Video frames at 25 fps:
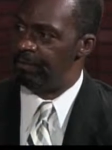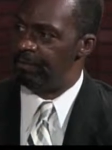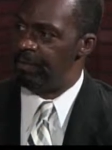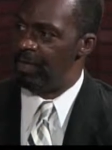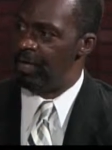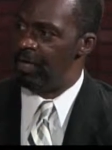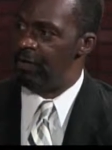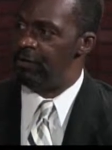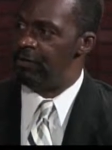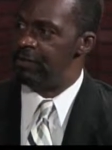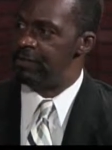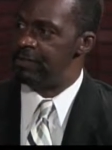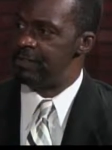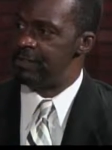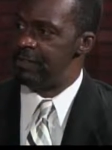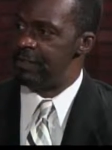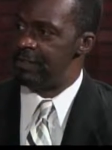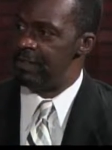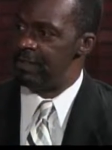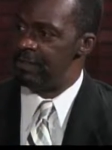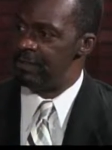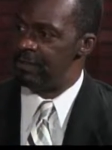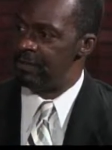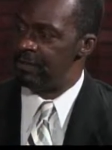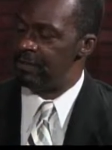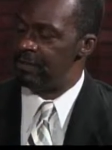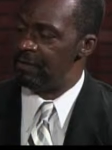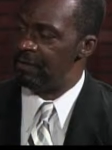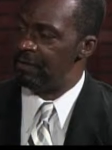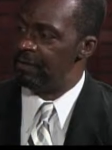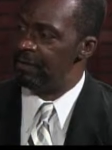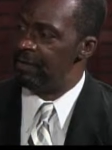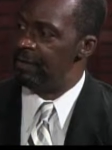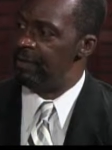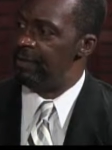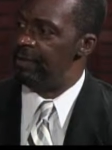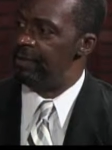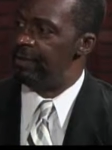barriers to enter
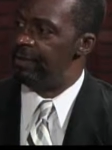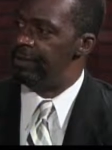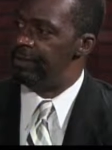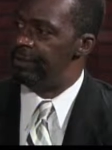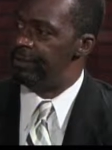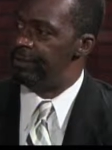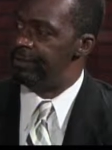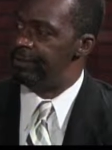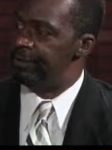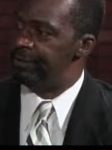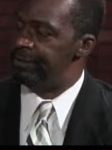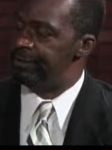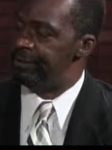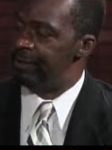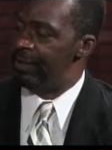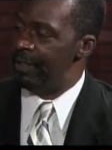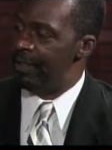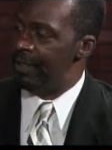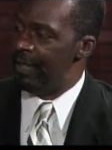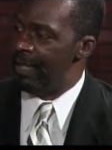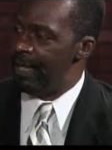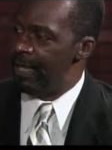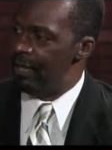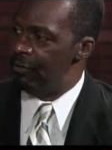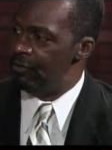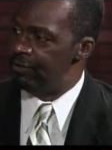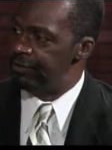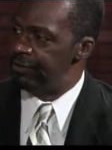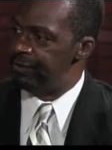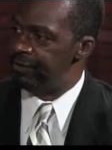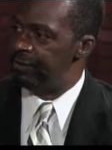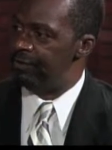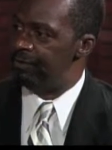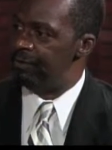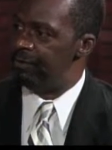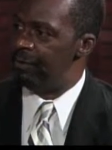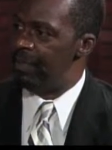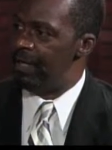
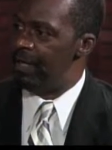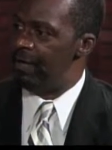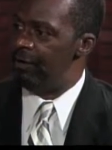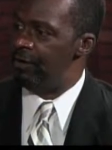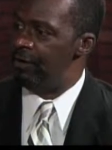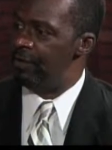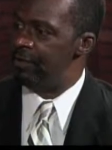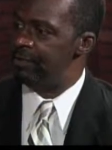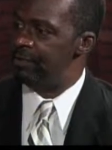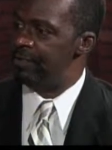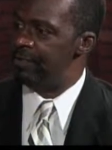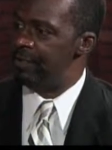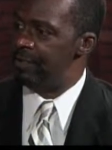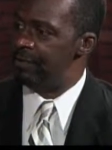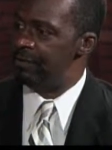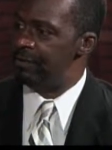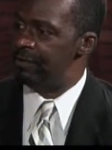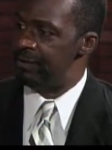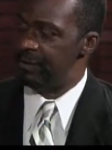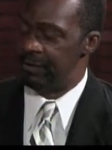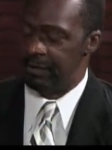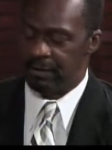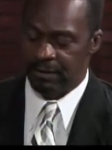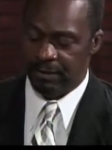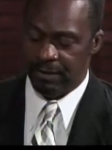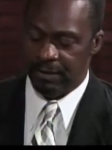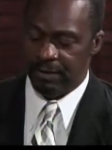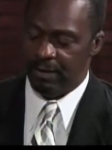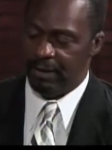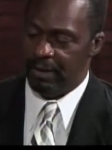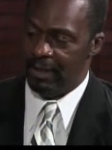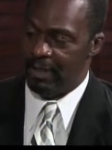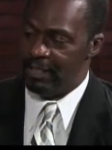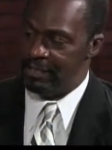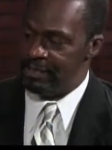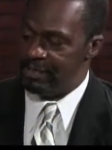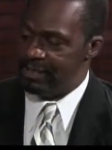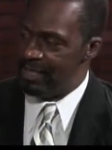housing, barriers to enter
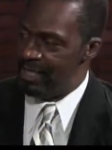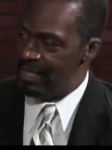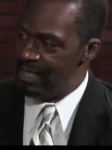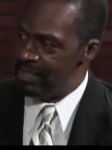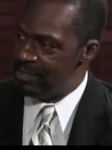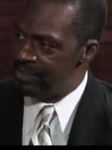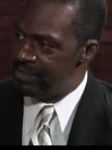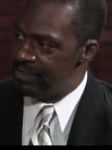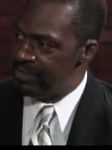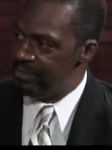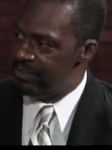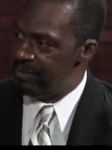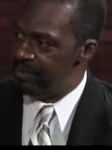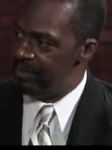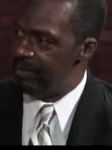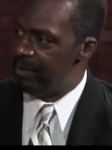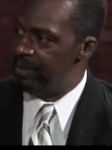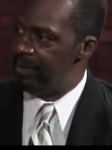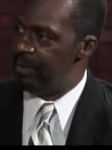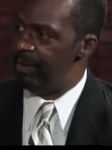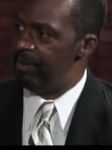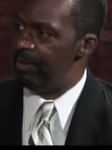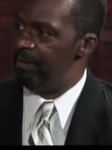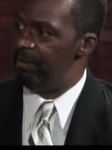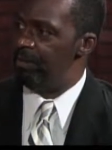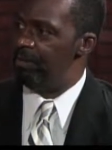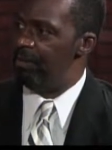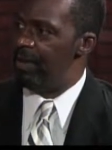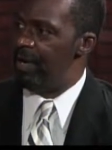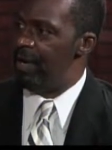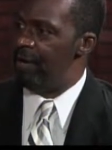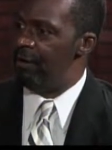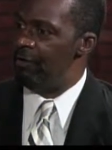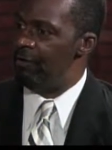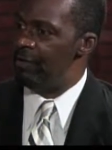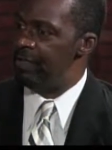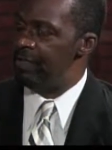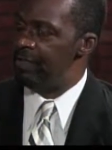education,
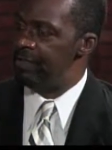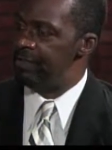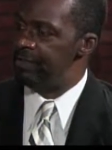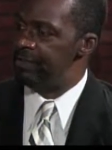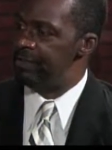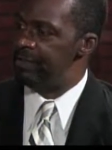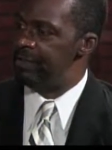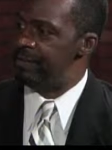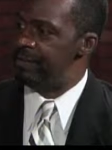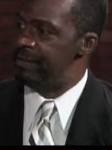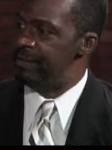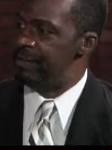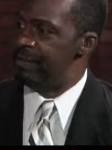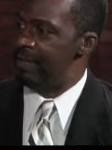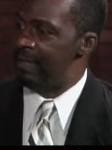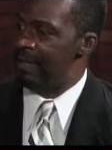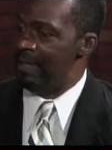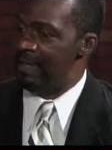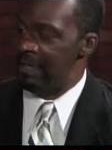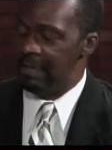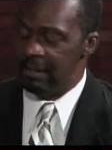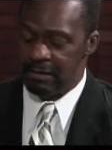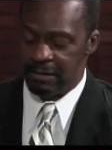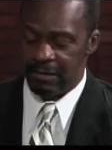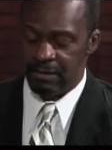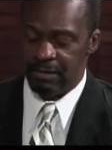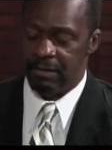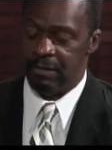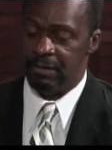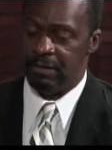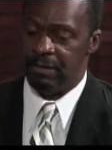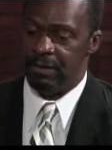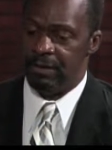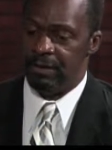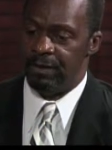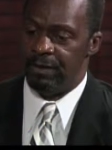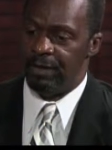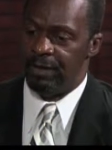barriers to enter
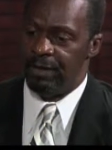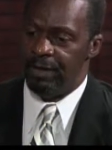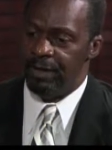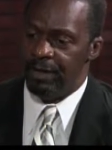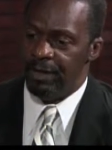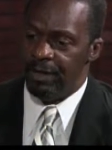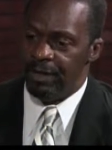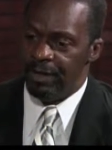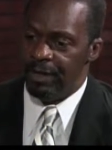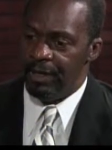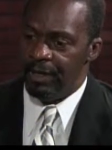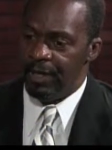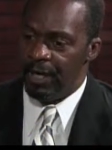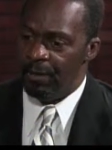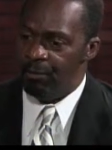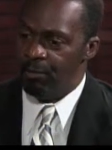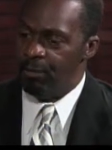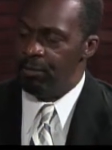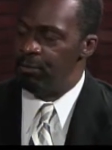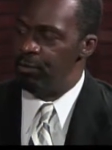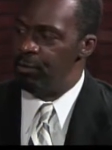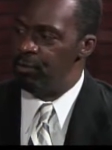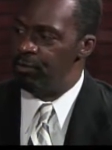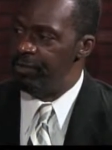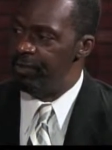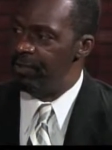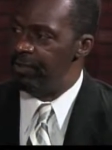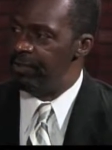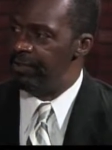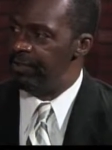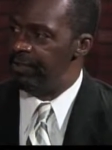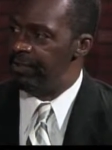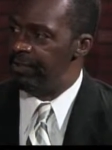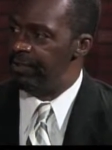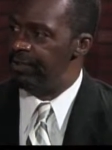upward mobility.